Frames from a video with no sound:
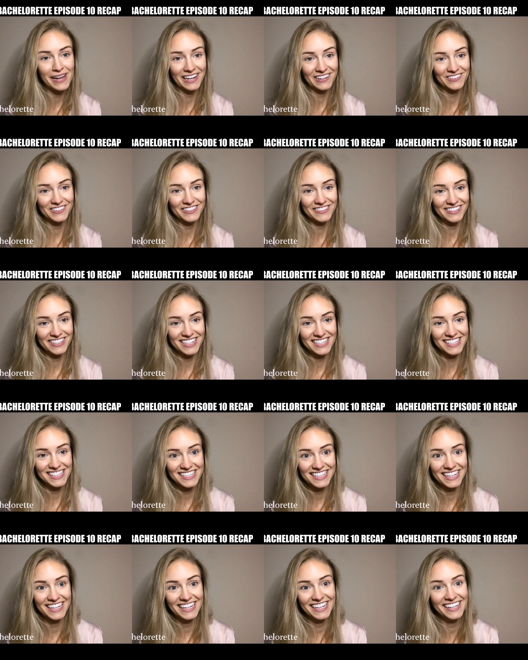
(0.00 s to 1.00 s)

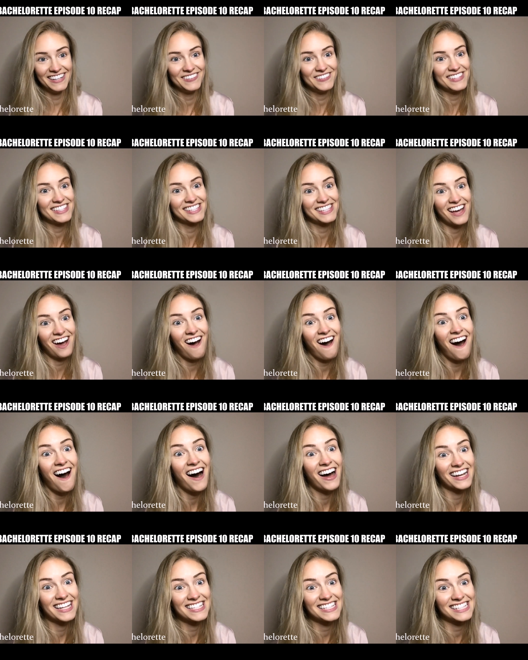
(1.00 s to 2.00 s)
boundaries. It was the
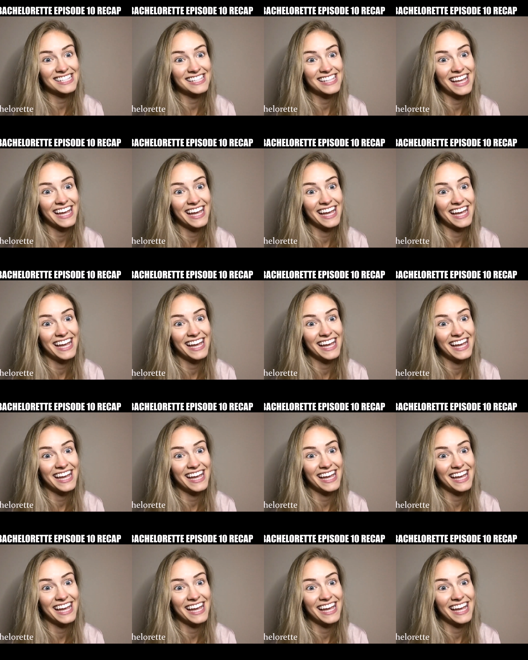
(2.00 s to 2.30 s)
hottest